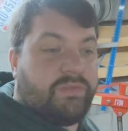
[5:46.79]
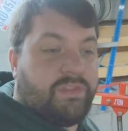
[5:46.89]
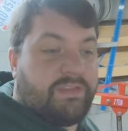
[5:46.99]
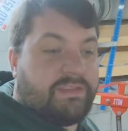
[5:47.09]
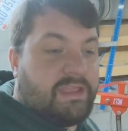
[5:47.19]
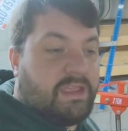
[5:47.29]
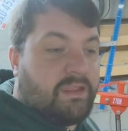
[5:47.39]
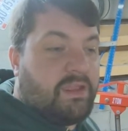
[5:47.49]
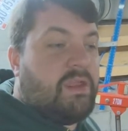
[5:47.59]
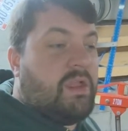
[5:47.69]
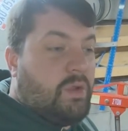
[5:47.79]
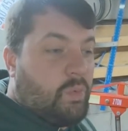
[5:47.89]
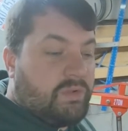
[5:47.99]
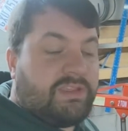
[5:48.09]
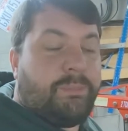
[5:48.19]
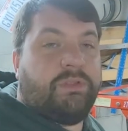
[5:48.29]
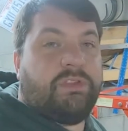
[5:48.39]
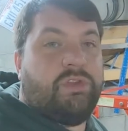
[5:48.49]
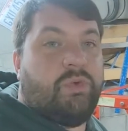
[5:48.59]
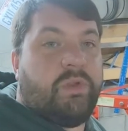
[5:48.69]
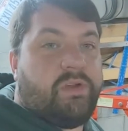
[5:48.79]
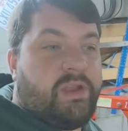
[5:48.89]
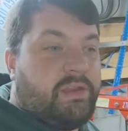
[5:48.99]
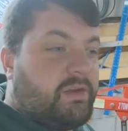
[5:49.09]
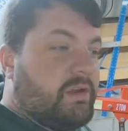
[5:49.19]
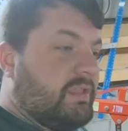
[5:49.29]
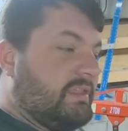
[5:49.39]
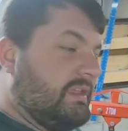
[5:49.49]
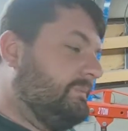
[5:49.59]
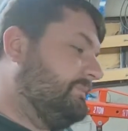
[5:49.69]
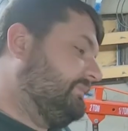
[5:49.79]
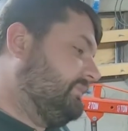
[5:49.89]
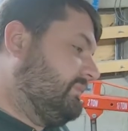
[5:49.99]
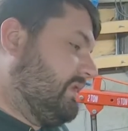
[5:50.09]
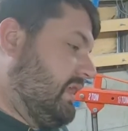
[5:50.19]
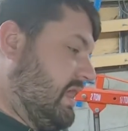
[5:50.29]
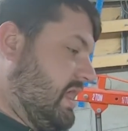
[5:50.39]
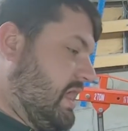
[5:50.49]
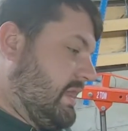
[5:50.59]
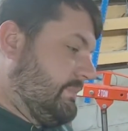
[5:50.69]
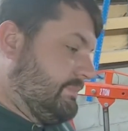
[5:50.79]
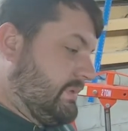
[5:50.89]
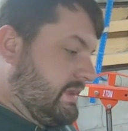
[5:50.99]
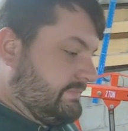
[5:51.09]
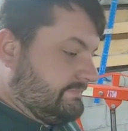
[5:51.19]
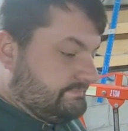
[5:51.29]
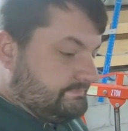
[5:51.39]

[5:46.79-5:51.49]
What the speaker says: for this thing once I put the new rear end underneath it. But